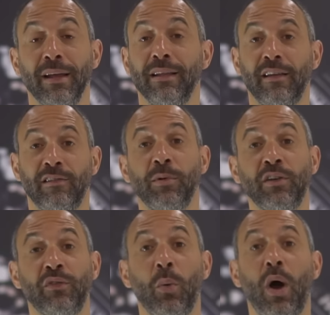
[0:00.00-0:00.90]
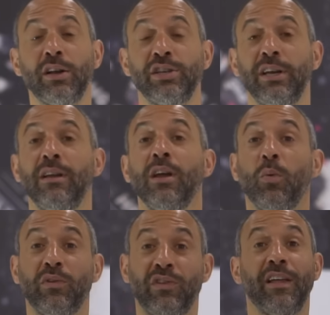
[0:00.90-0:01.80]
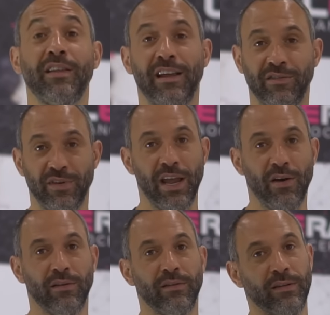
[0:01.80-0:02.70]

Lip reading: Thanks so much for watching. We'll see you on the next video.